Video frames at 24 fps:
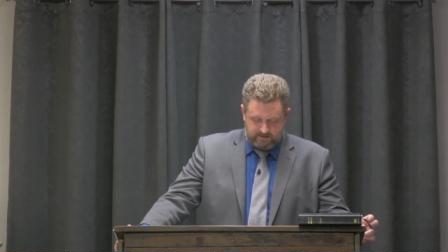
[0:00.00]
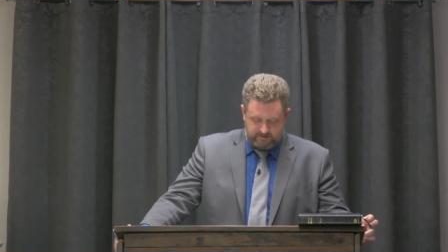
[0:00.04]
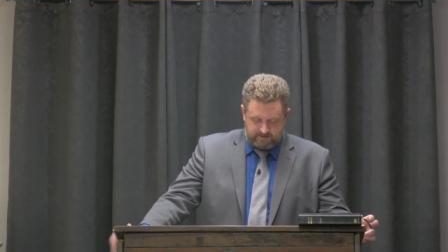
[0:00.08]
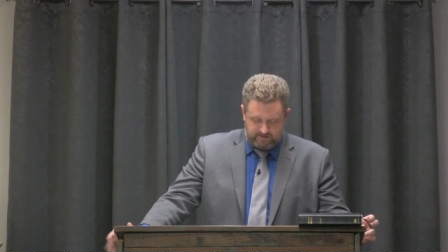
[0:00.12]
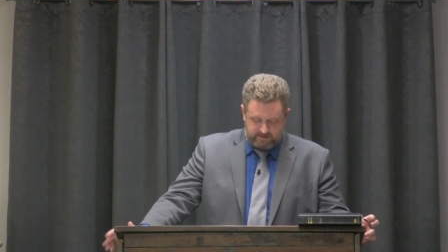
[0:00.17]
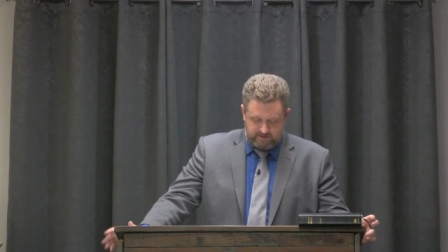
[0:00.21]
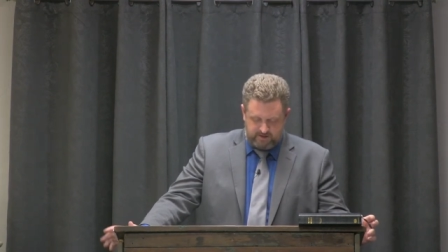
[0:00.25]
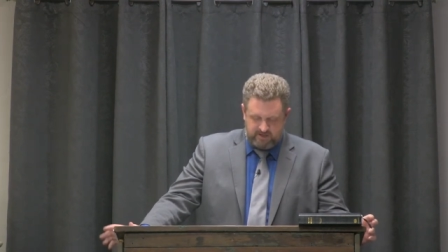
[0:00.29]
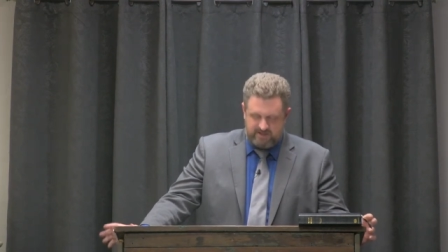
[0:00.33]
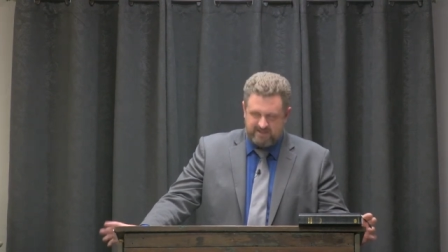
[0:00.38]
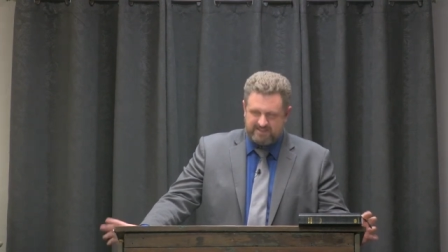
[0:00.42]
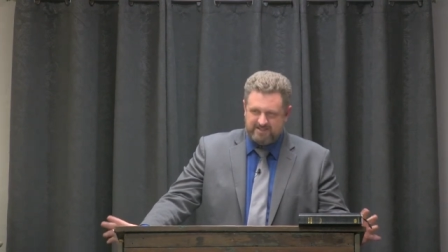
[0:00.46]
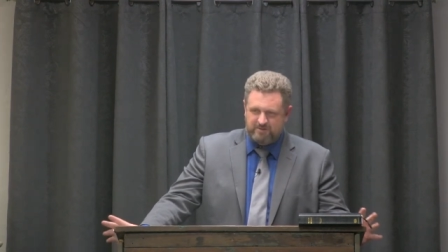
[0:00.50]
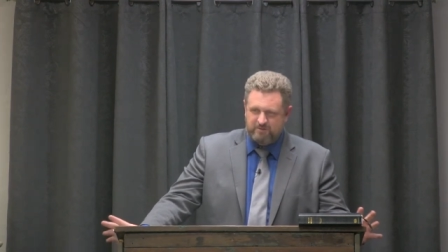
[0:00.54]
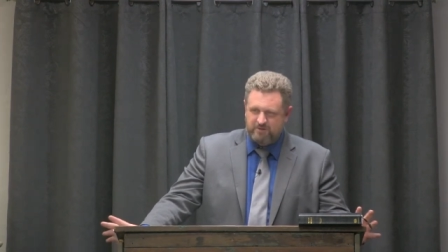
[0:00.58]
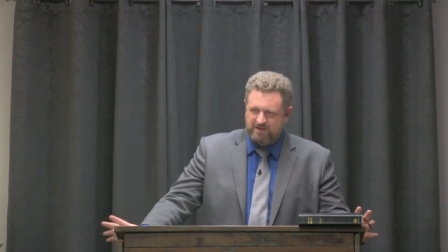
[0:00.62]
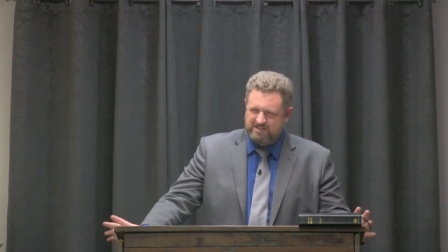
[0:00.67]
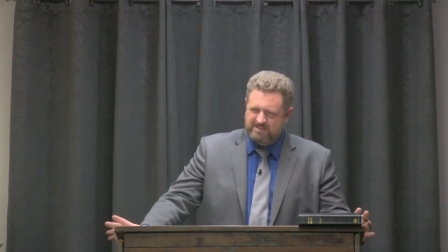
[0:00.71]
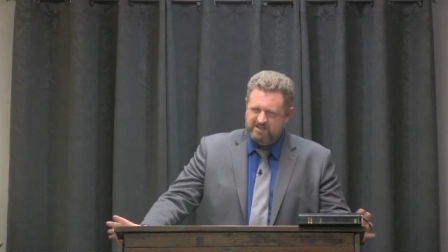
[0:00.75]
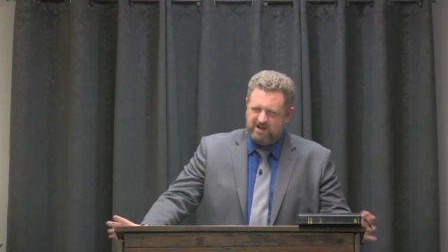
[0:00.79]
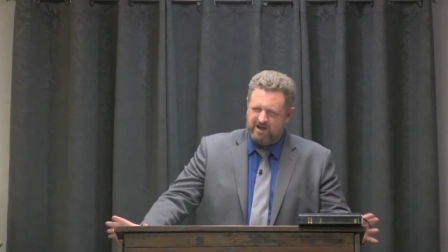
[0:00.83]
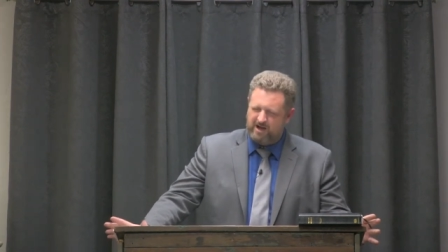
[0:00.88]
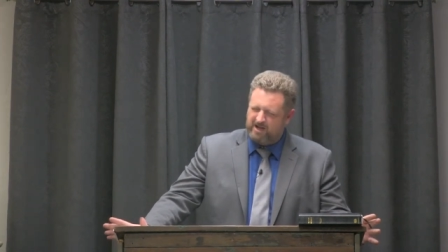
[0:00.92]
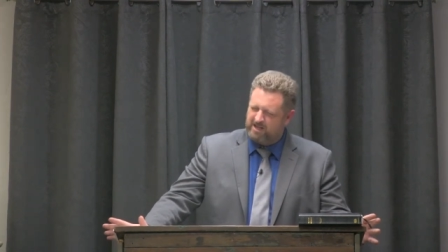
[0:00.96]
So he doesn't
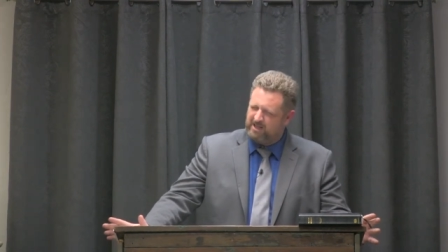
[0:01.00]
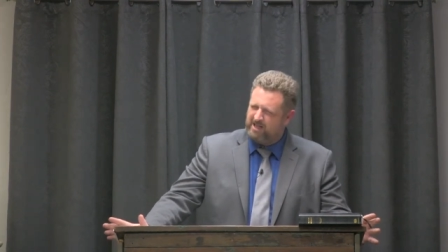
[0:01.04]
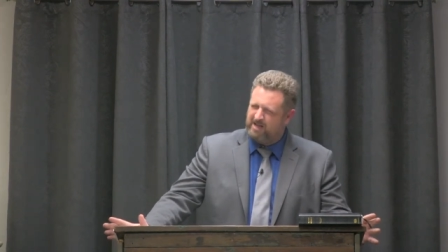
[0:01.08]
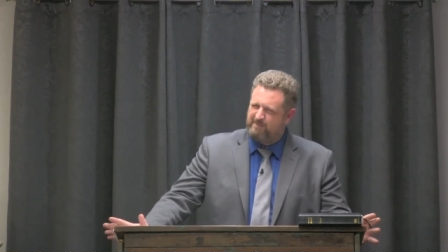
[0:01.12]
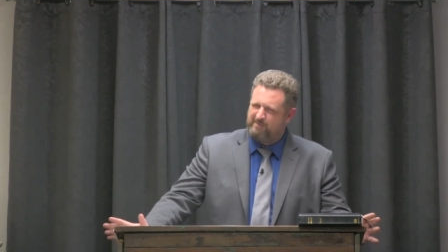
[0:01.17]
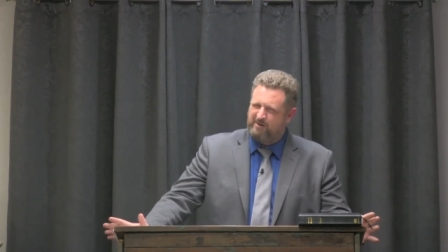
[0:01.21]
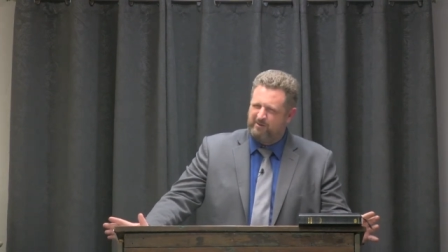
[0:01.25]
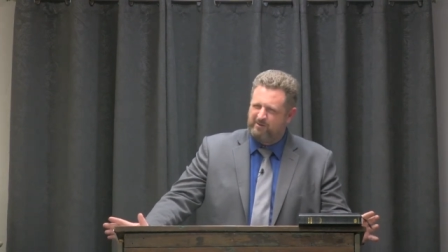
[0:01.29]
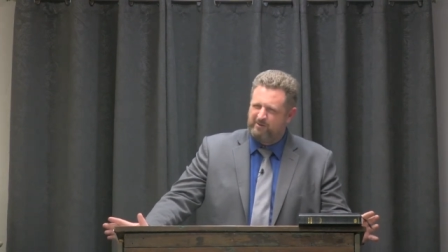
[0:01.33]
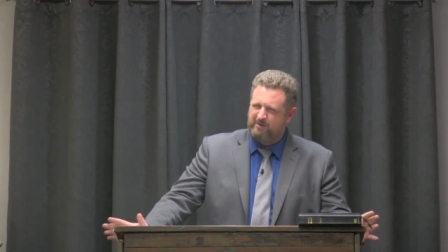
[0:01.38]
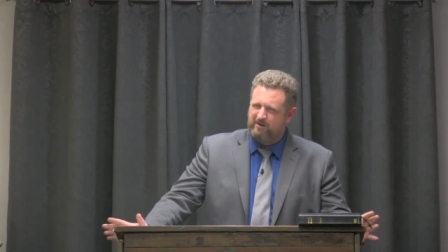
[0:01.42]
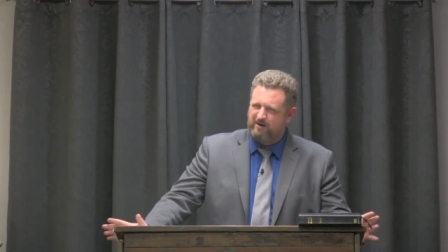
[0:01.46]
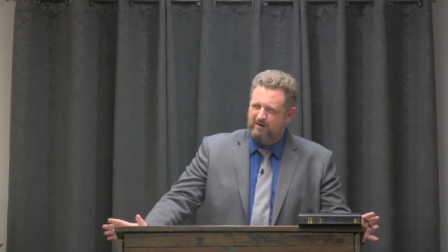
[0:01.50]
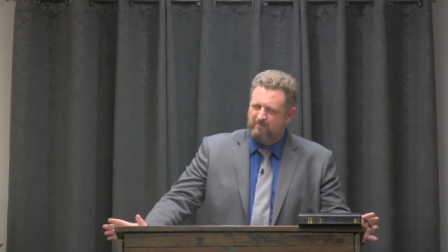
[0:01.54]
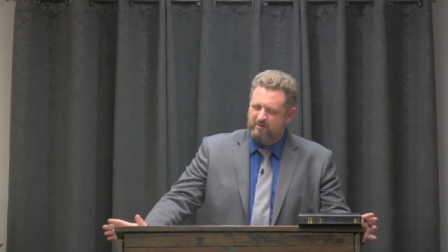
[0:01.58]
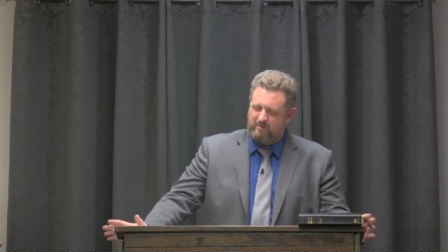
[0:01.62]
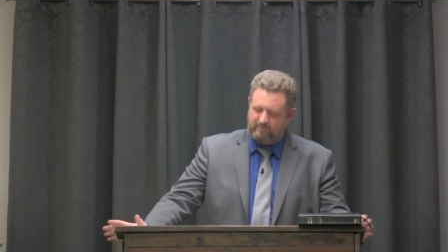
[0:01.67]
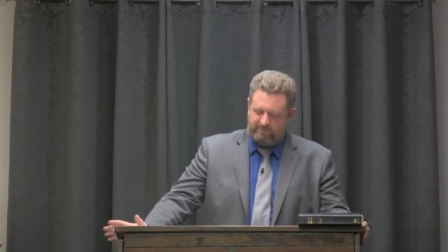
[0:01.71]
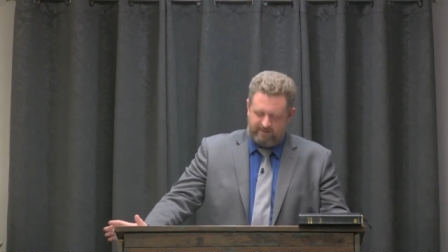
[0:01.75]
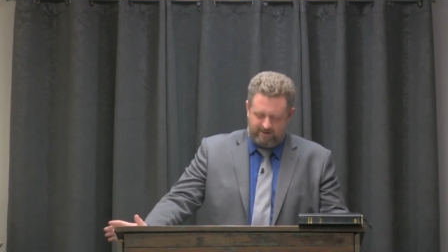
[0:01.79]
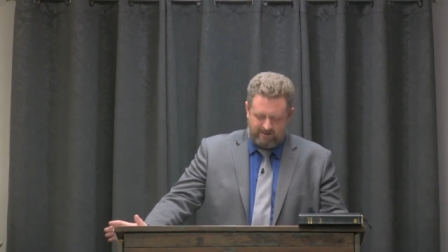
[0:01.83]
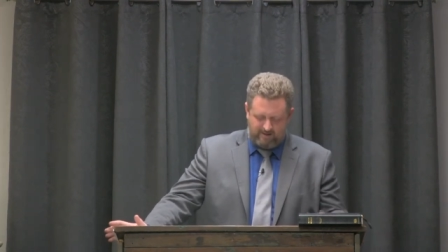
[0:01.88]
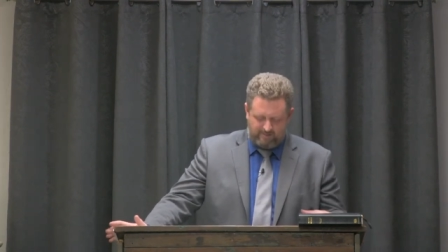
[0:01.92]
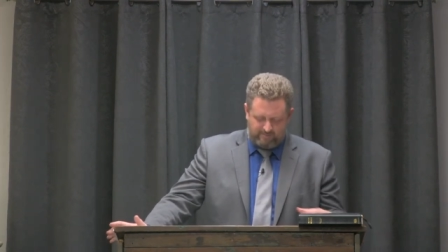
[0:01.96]
really talk a lot about the armor
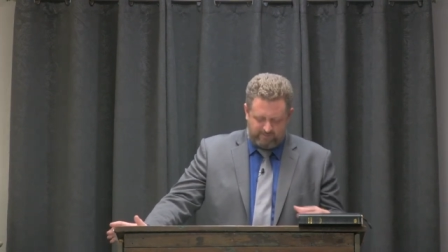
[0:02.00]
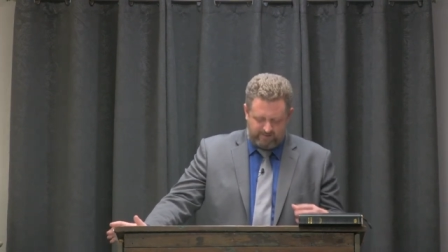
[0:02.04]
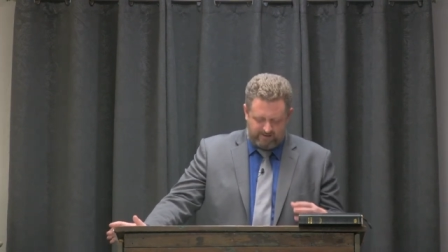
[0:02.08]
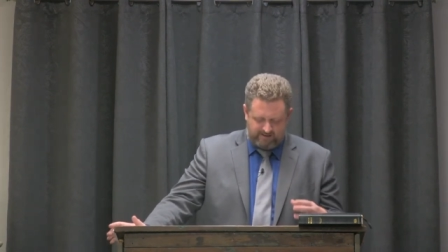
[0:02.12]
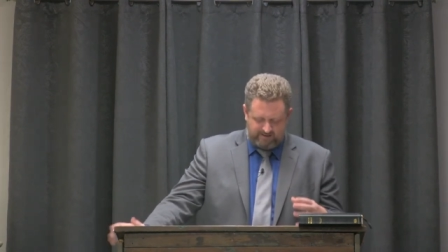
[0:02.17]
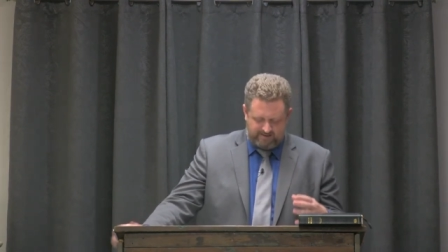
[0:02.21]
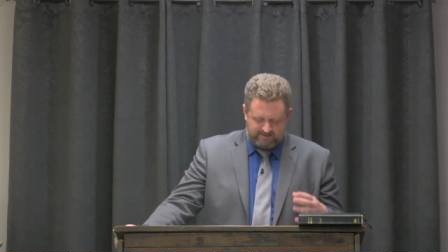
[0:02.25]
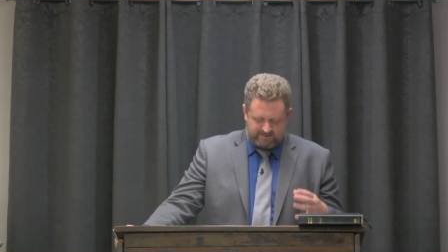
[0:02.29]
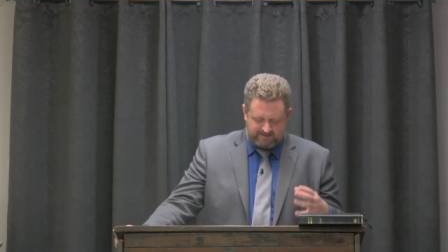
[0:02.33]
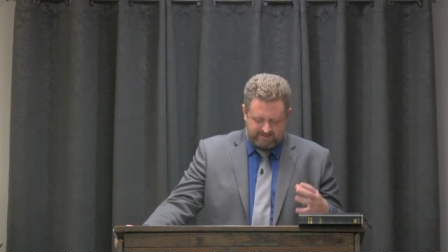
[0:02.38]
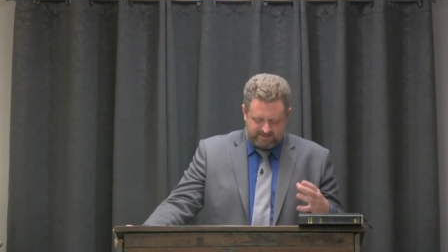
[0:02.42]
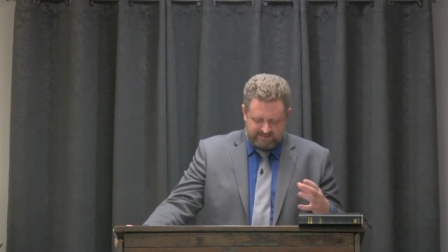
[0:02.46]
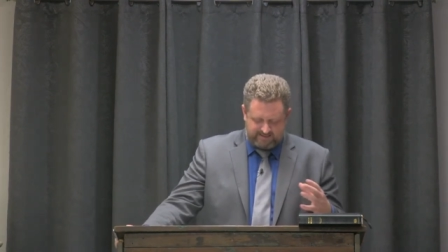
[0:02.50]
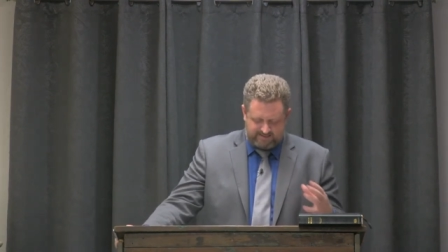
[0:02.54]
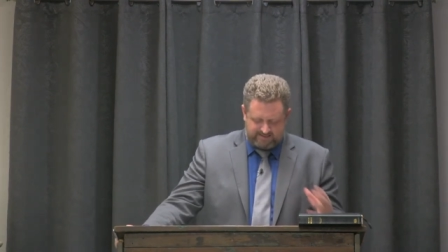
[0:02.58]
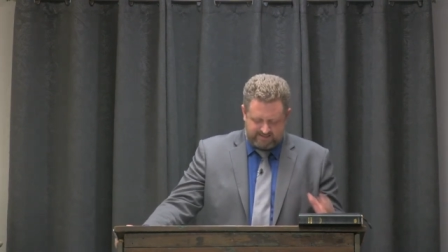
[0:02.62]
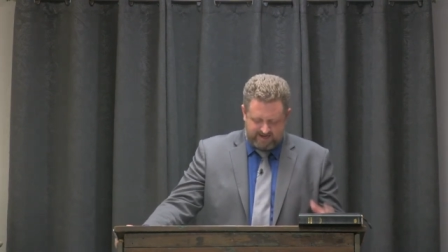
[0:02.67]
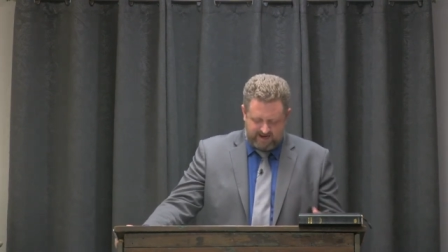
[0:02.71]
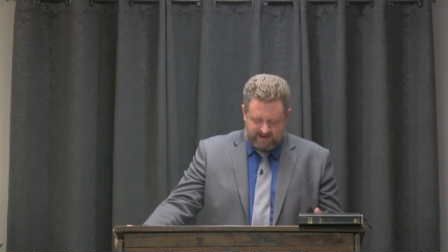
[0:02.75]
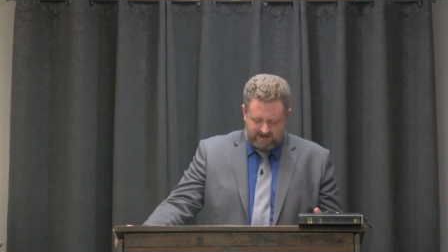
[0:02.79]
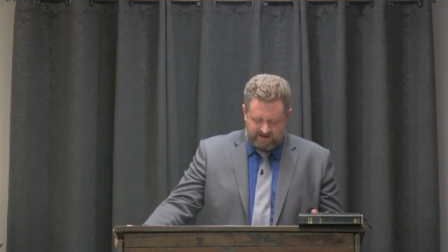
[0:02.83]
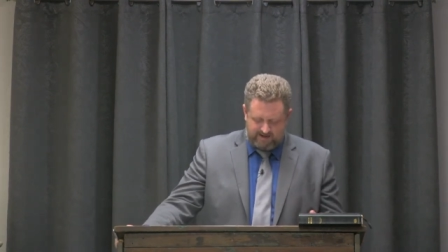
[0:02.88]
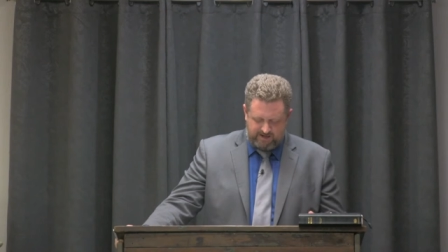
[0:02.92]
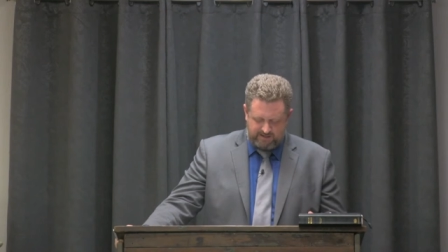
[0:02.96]
bearer, but it's, it's
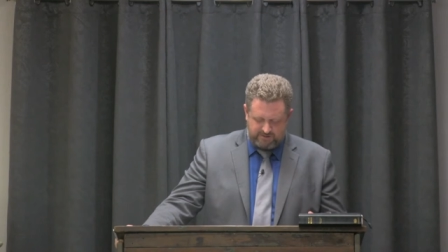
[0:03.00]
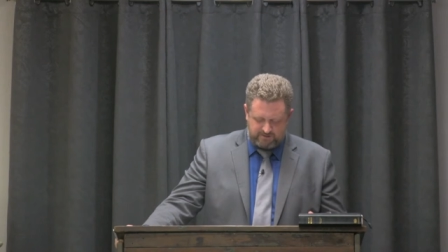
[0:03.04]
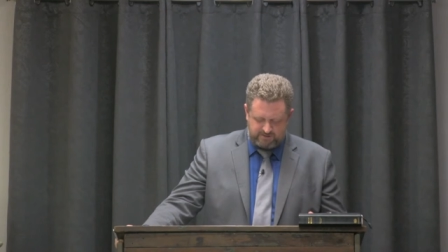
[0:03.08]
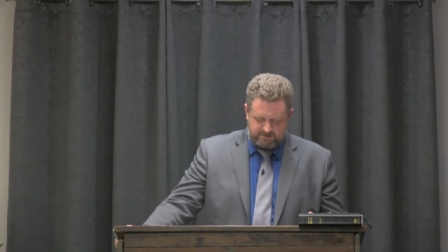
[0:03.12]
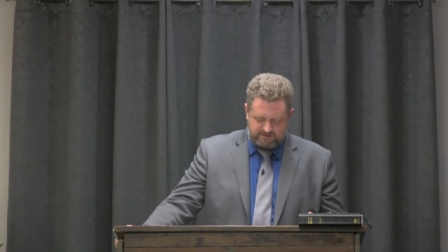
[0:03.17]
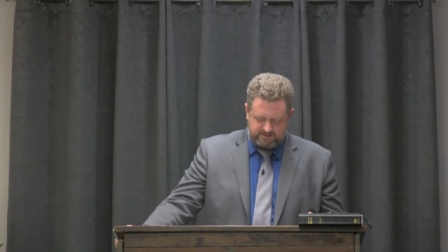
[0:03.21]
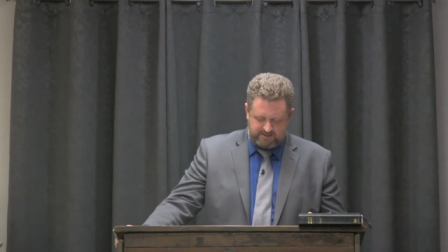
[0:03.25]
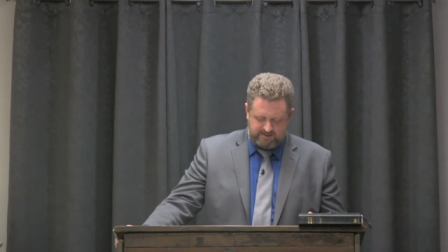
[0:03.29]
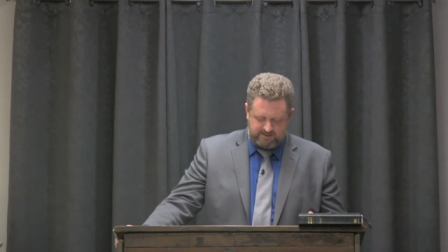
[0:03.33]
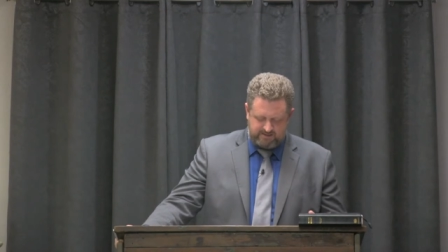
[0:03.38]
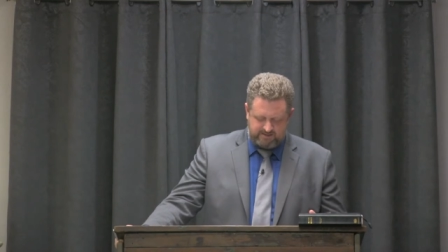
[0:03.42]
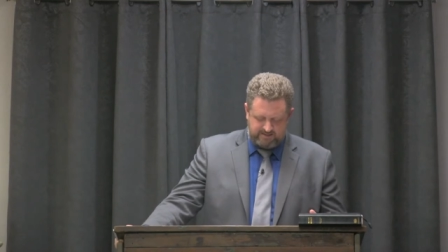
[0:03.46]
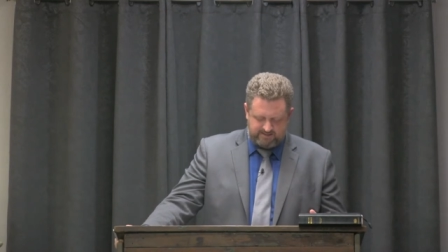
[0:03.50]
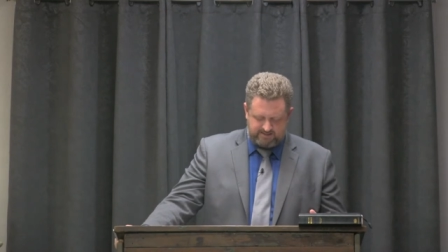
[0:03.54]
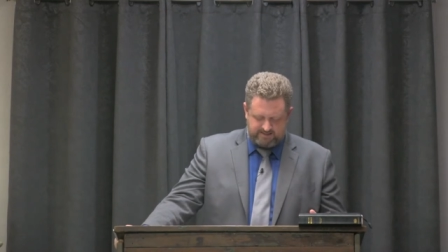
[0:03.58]
kind of interesting.